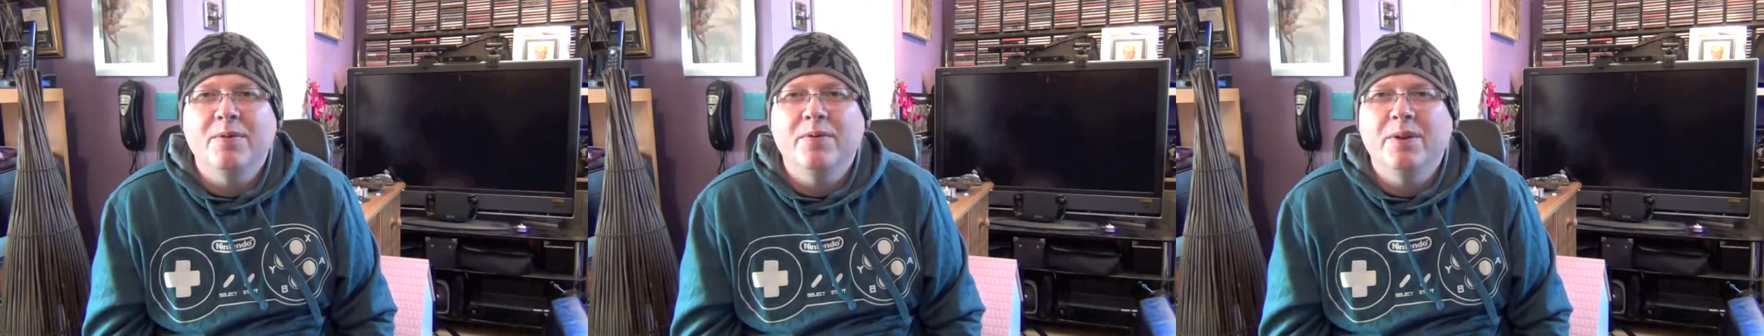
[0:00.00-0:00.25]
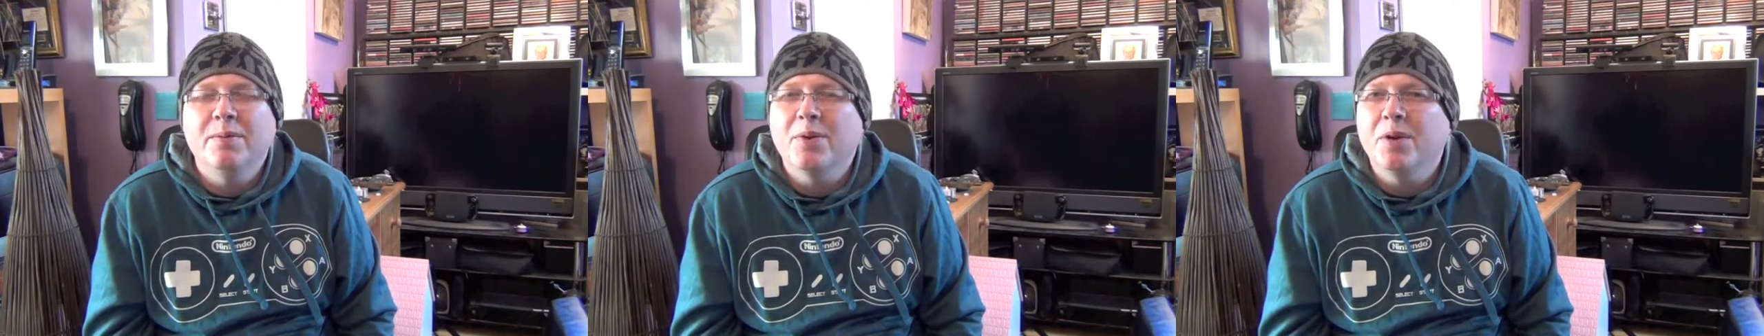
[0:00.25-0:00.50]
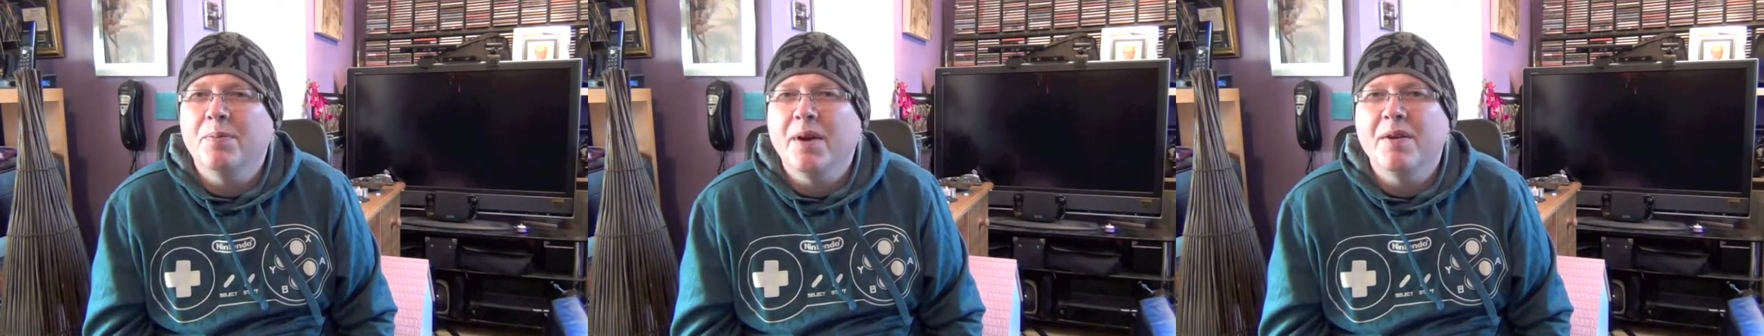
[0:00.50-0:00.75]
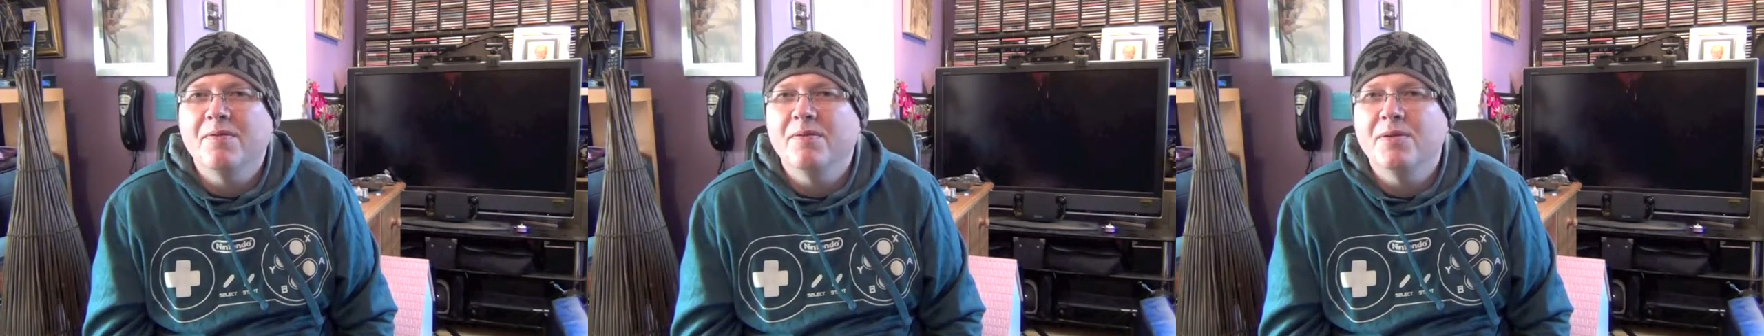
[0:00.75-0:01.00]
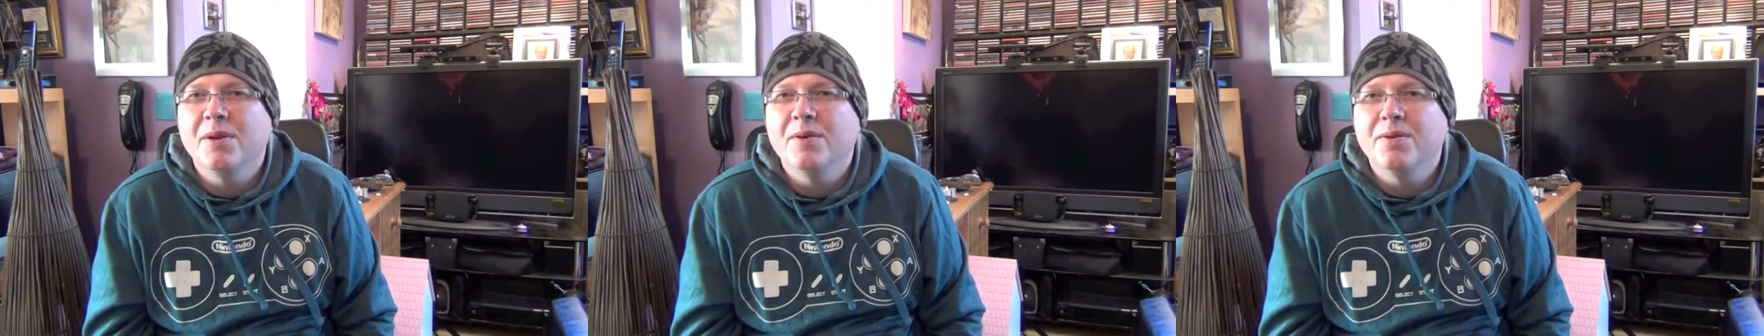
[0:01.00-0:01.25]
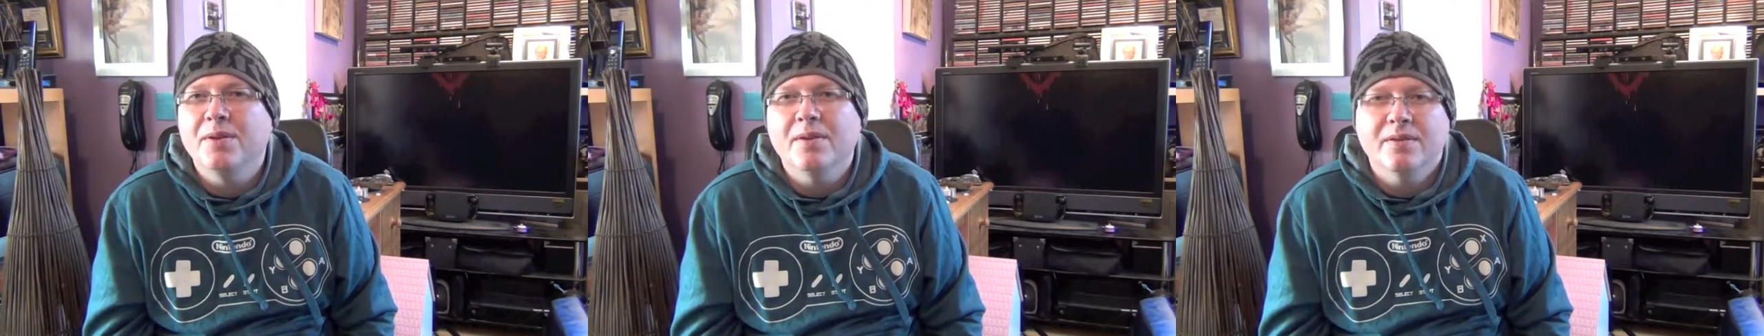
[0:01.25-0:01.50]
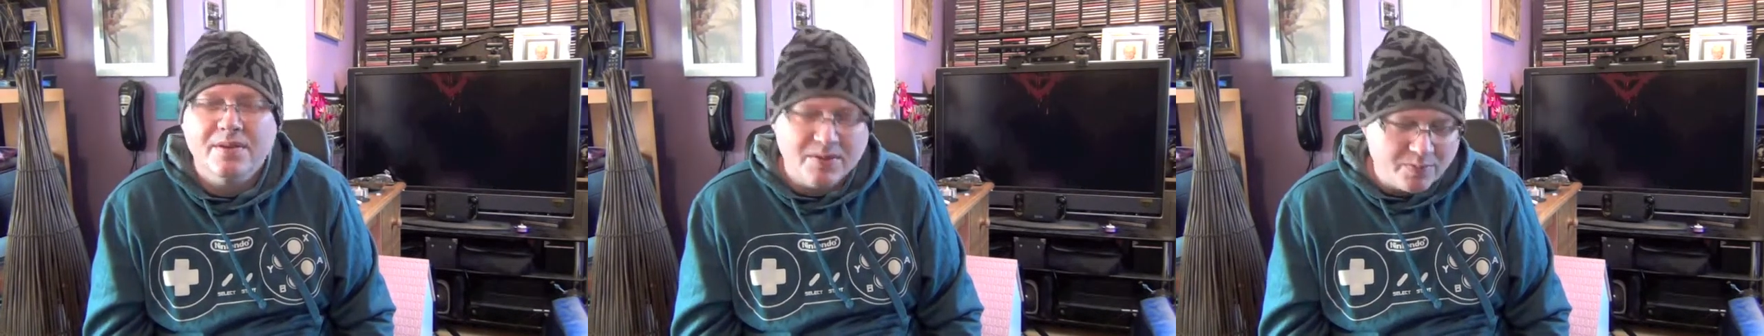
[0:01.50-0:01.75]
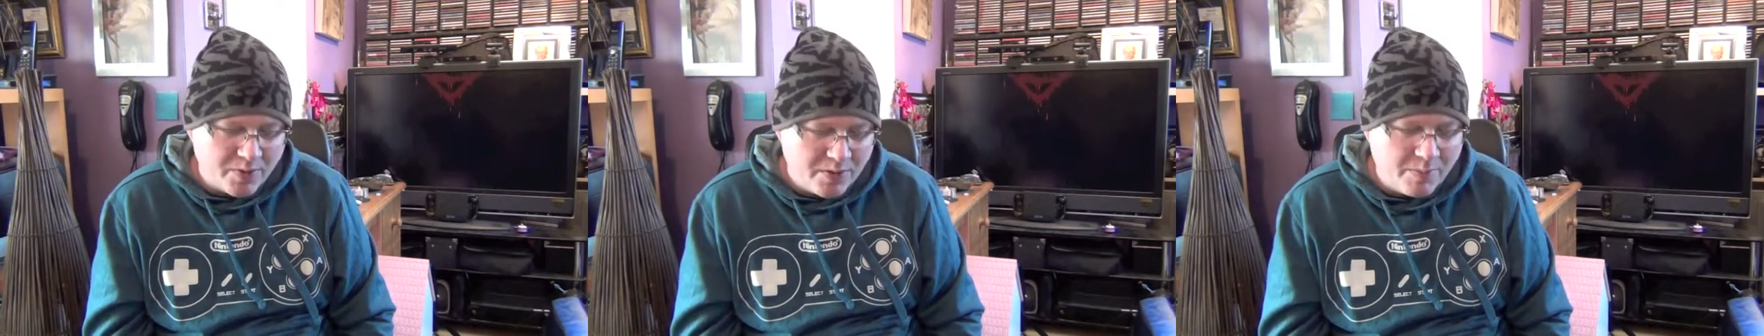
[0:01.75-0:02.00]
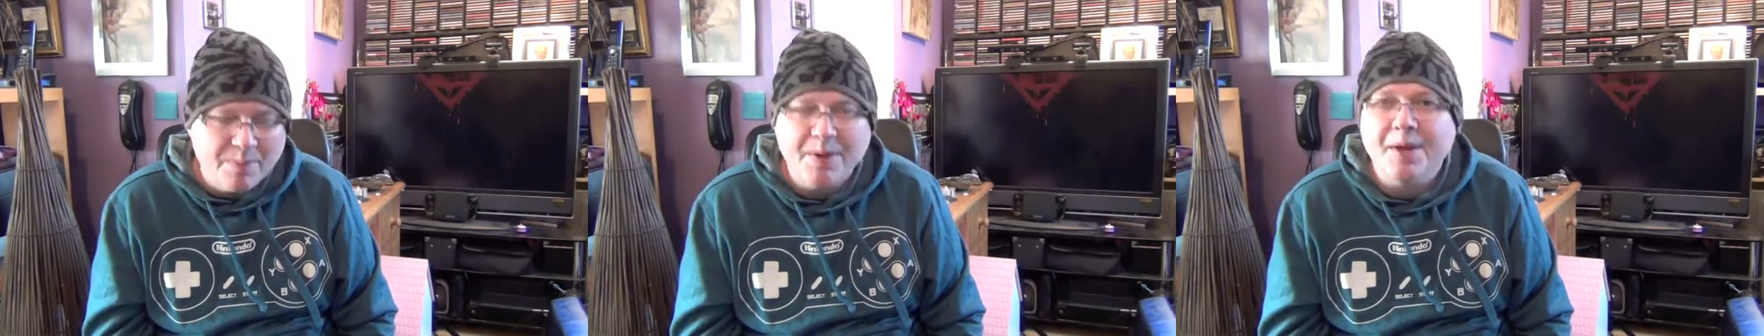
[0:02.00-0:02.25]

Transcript: although I'm not going to pay for it now, so it's just one I might